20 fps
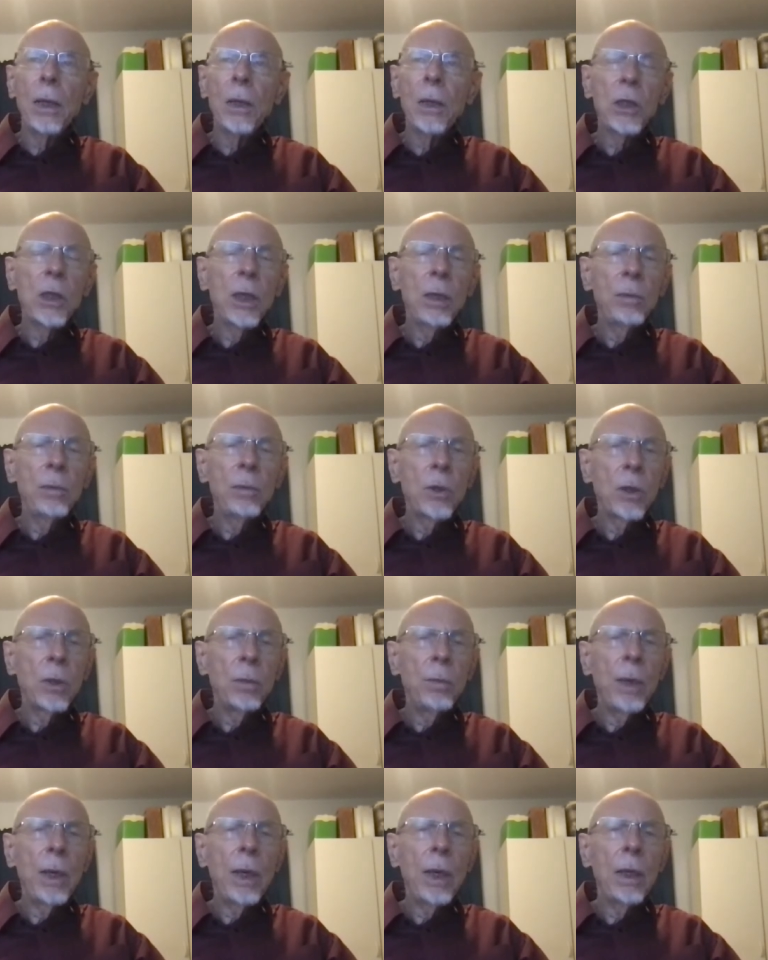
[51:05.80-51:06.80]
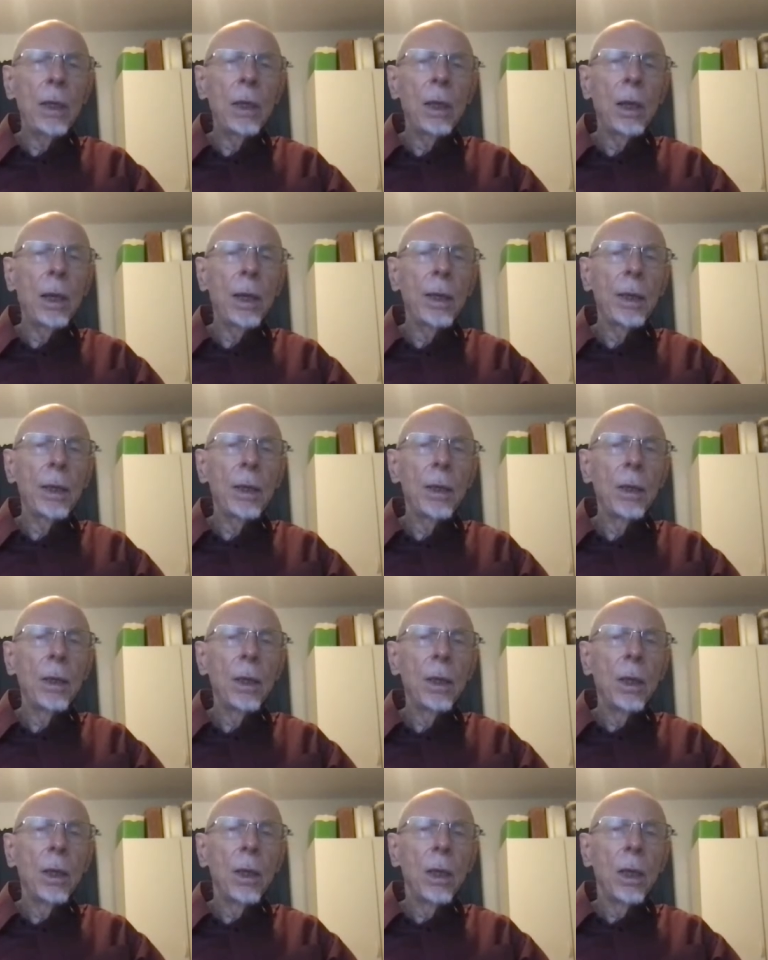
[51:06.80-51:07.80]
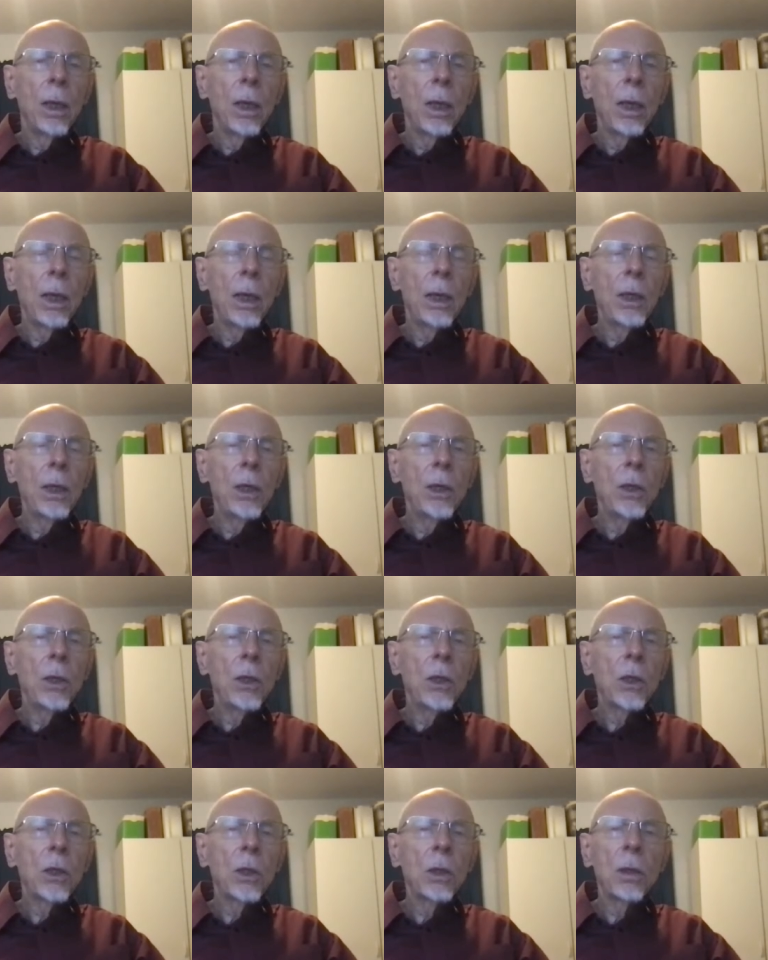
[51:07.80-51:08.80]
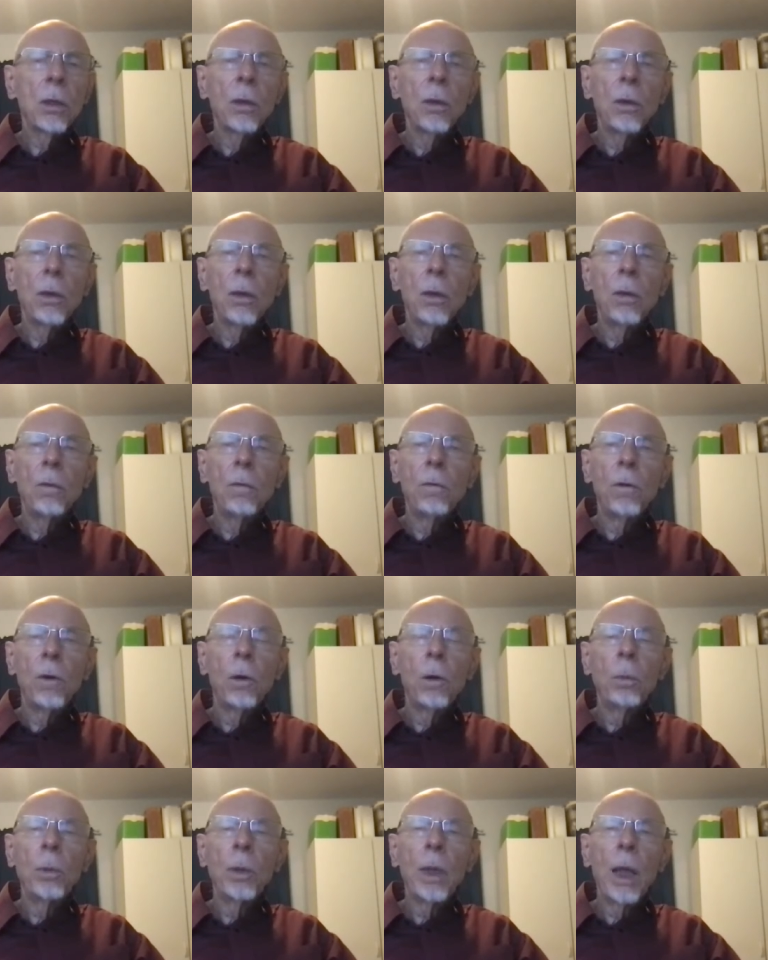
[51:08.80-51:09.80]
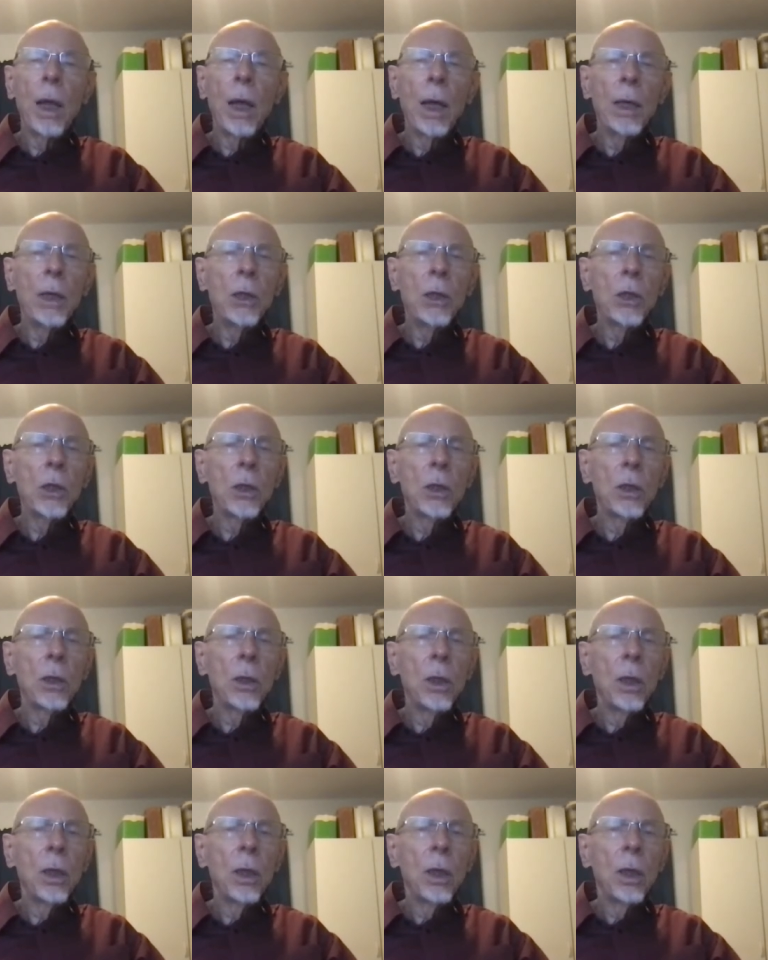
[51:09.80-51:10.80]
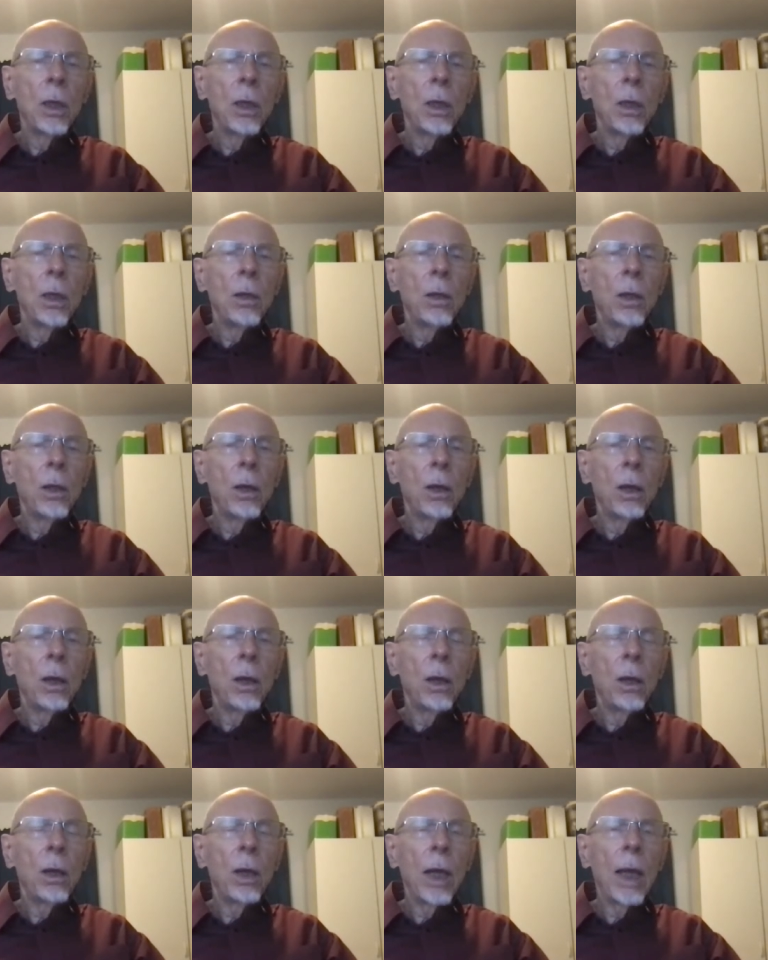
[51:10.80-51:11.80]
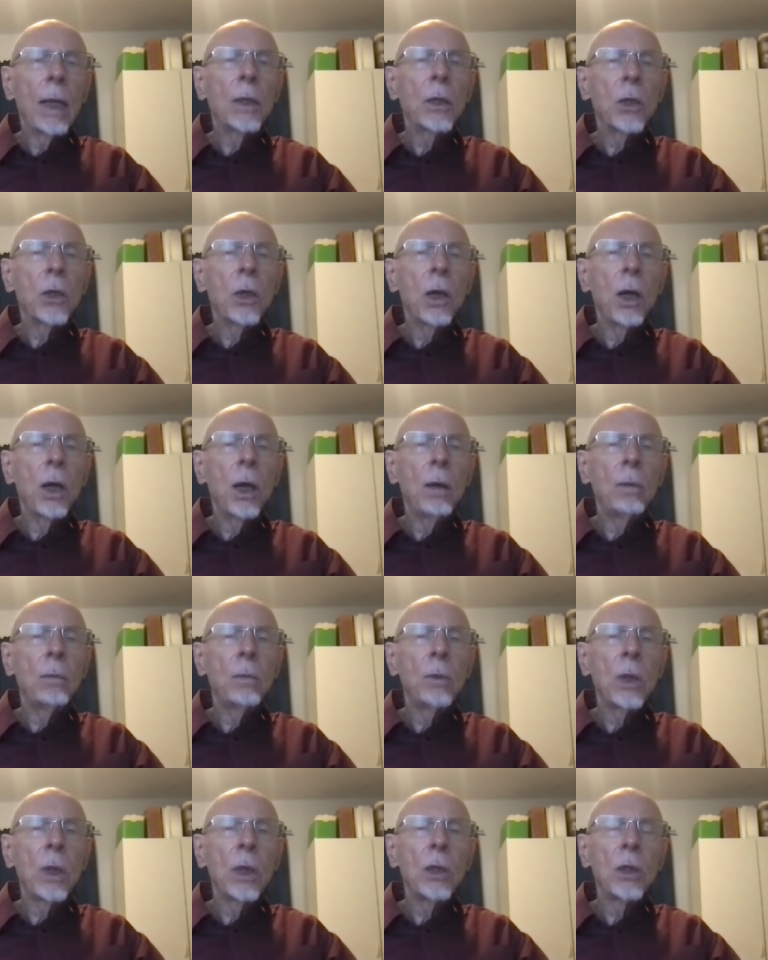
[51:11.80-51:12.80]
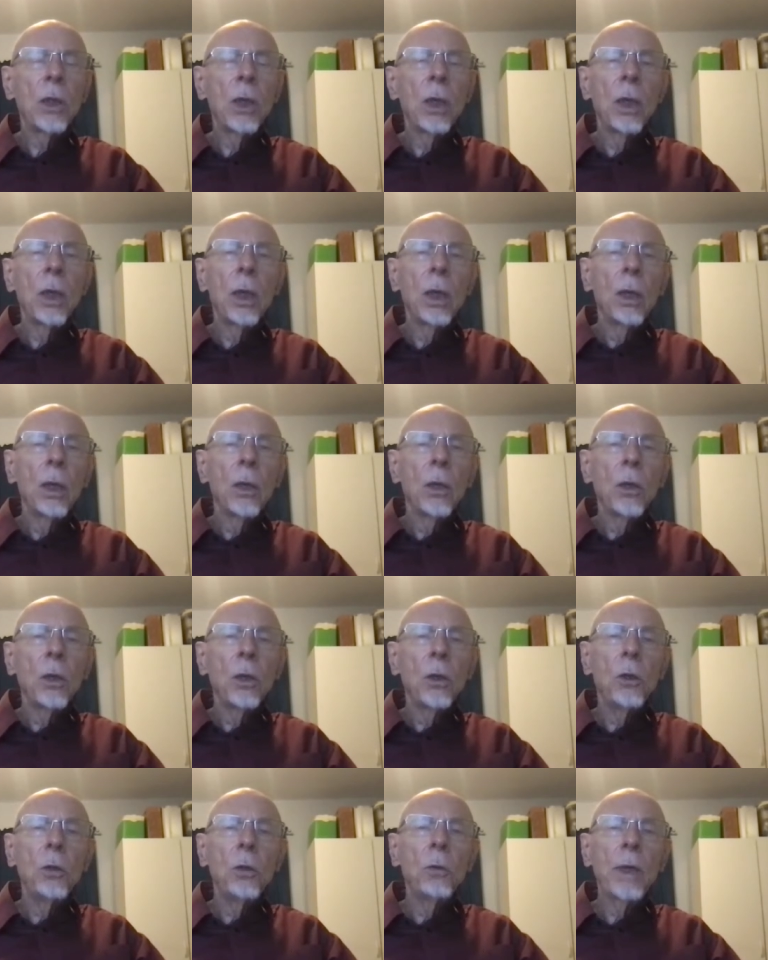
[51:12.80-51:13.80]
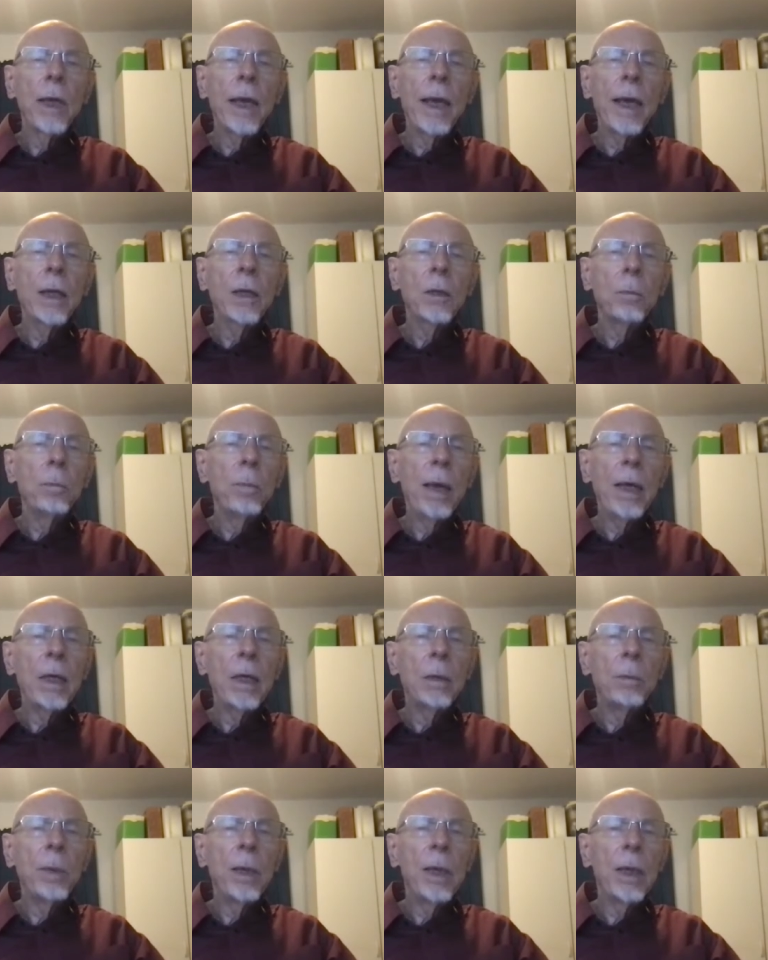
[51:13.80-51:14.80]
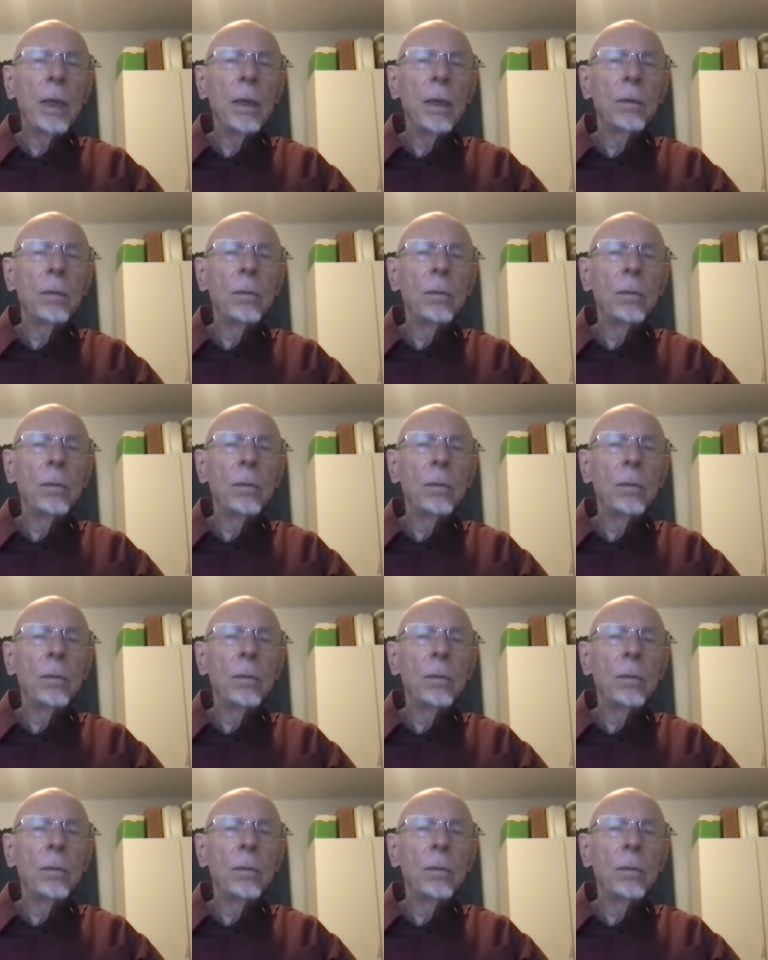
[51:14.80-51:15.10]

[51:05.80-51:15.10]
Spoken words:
seems to me like it is verbalized at times as you can't make me,